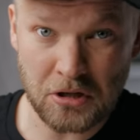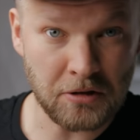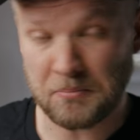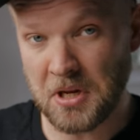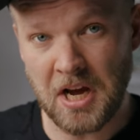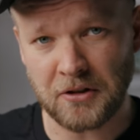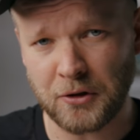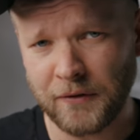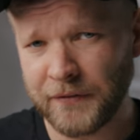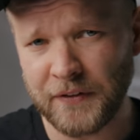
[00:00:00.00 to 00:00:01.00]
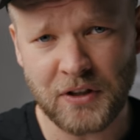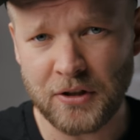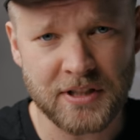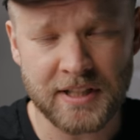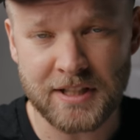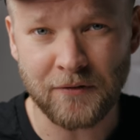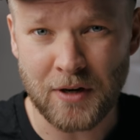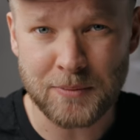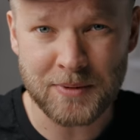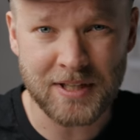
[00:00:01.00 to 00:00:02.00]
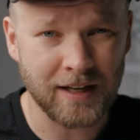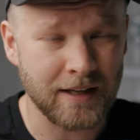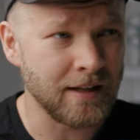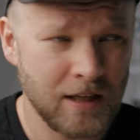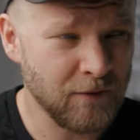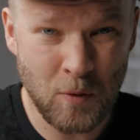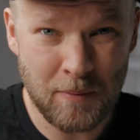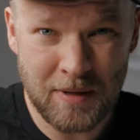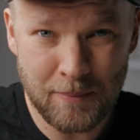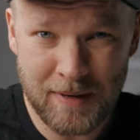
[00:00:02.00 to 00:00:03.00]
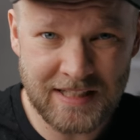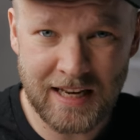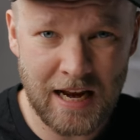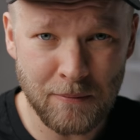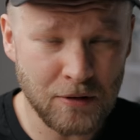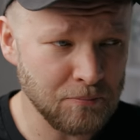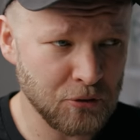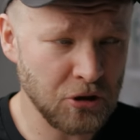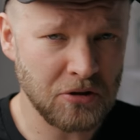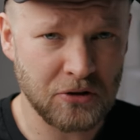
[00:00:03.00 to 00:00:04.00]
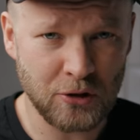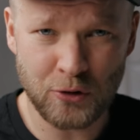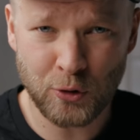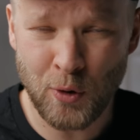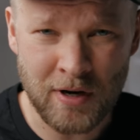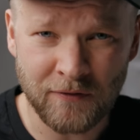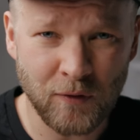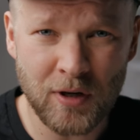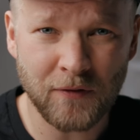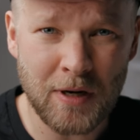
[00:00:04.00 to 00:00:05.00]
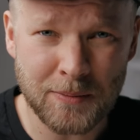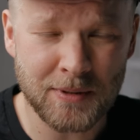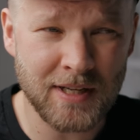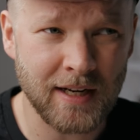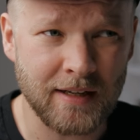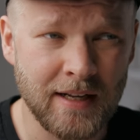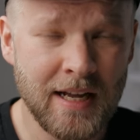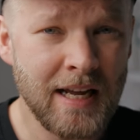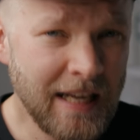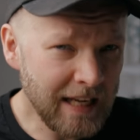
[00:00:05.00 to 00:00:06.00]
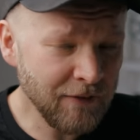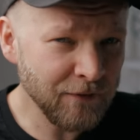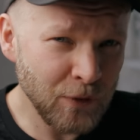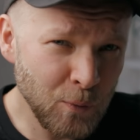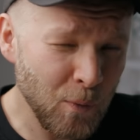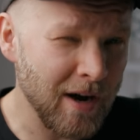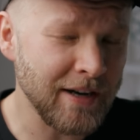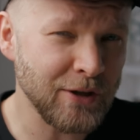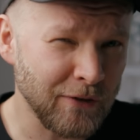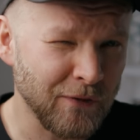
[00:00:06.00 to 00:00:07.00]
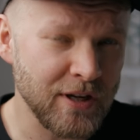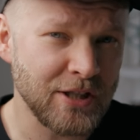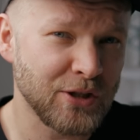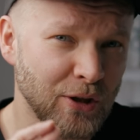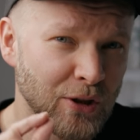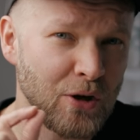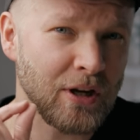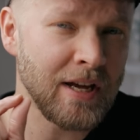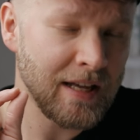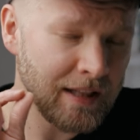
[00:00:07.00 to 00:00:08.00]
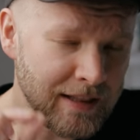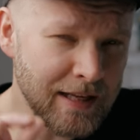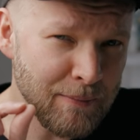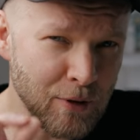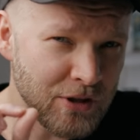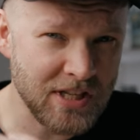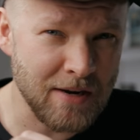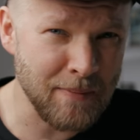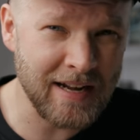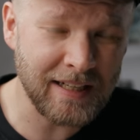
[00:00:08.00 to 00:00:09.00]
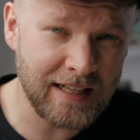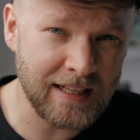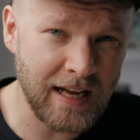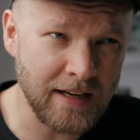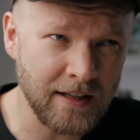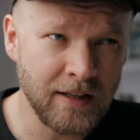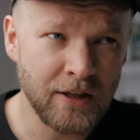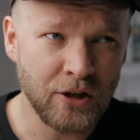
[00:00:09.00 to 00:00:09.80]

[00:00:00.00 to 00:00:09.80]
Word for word: look, yeah, do 50 or 60 frames per second. If you want to be the best gamer, sure, do 240 frames per second. If you want your footage to look the most cinematic you can,